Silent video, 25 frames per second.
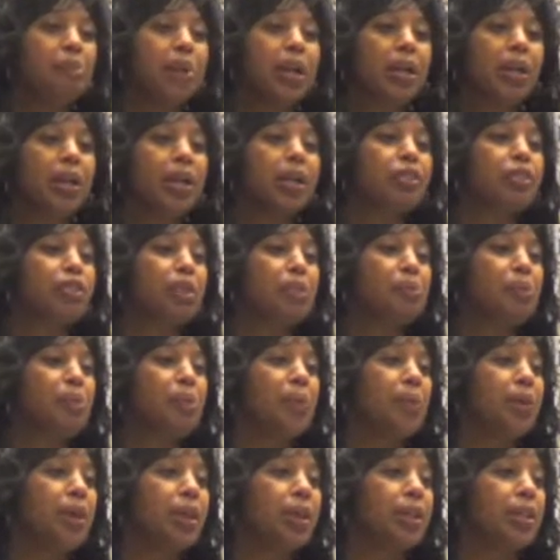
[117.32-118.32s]
But it's
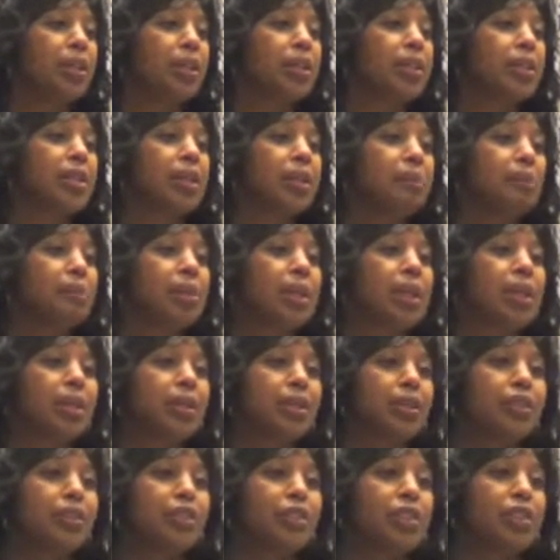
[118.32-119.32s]
important
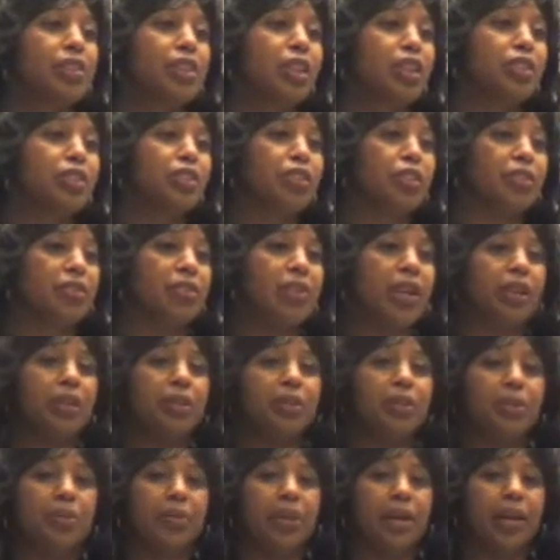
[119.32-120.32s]
because it does
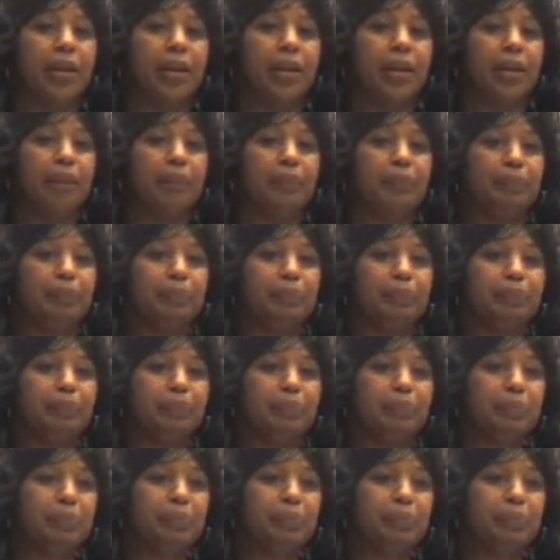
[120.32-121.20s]
define who I am.